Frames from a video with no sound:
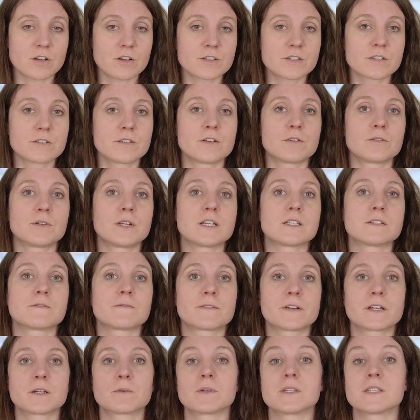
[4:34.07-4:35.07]
also known as
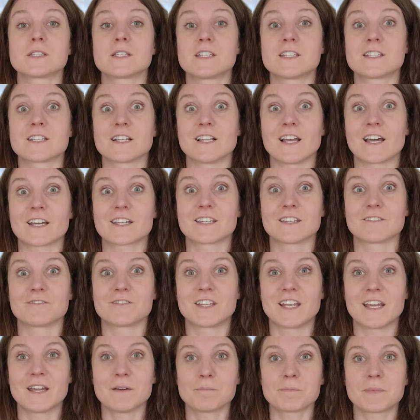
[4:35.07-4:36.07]
frequency
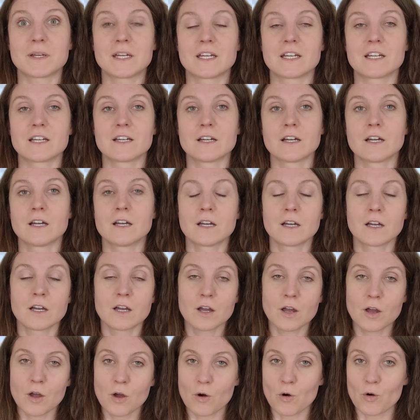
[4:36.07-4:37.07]
selective damping,
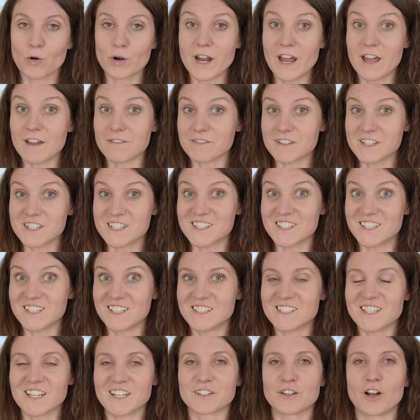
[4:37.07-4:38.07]
or
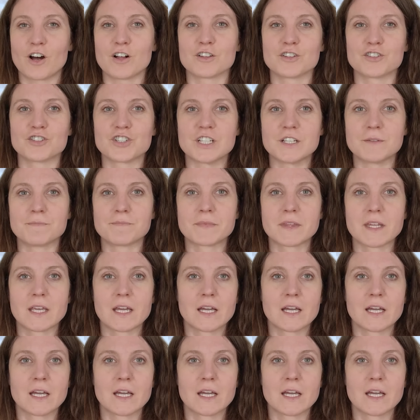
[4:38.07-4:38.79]
FSD technology.